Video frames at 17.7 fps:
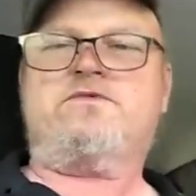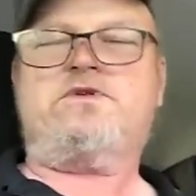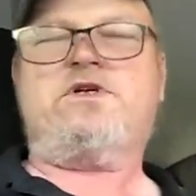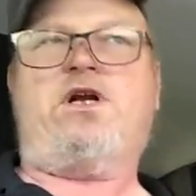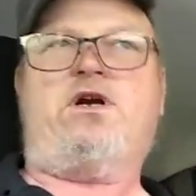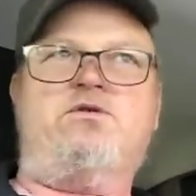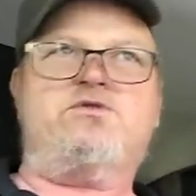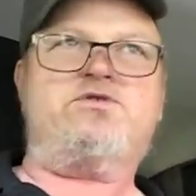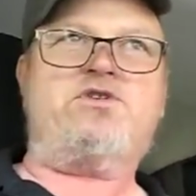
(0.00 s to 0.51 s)

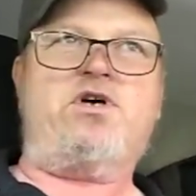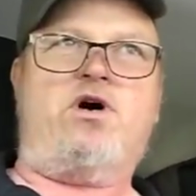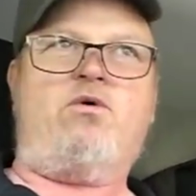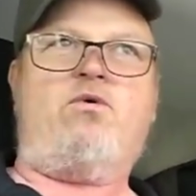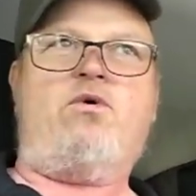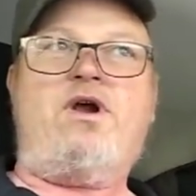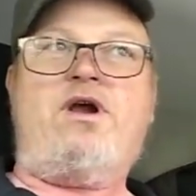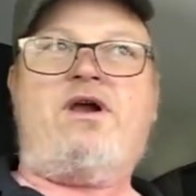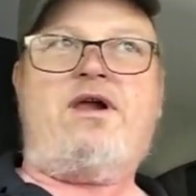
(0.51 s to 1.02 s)
You know, so
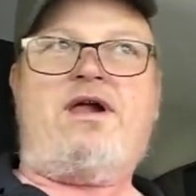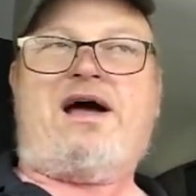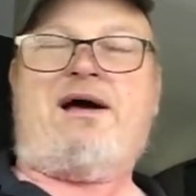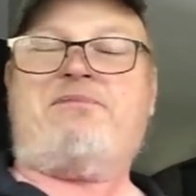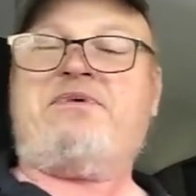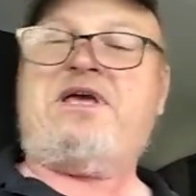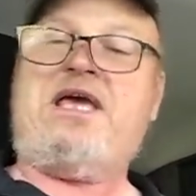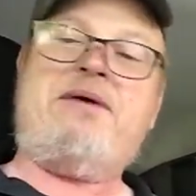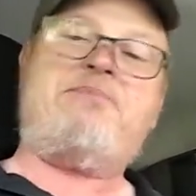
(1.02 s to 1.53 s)

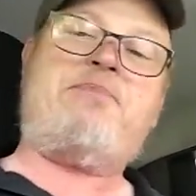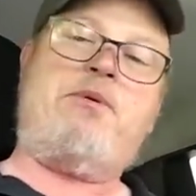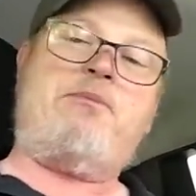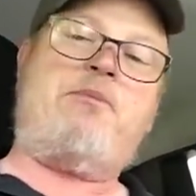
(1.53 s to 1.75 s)
I'm keeping